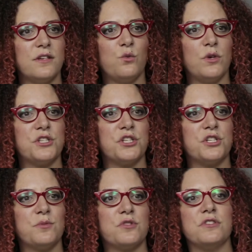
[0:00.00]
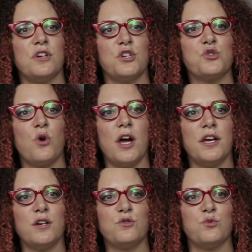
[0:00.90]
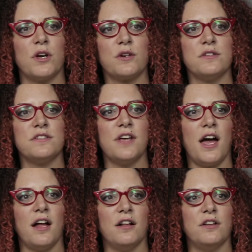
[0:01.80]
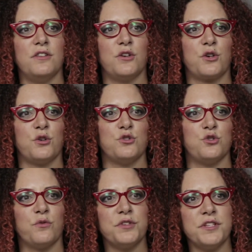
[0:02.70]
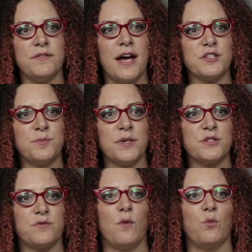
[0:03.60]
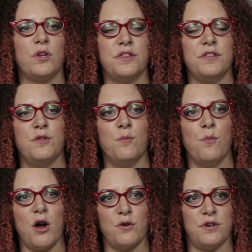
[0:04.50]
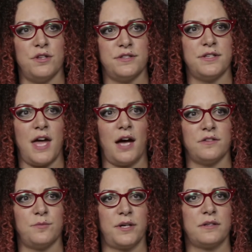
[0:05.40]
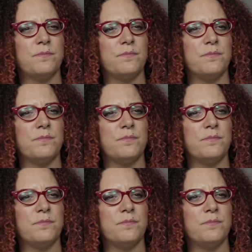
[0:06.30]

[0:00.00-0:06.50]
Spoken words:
in which Egyptians are trying to reconcile their conservative aspects with the modernist aspect.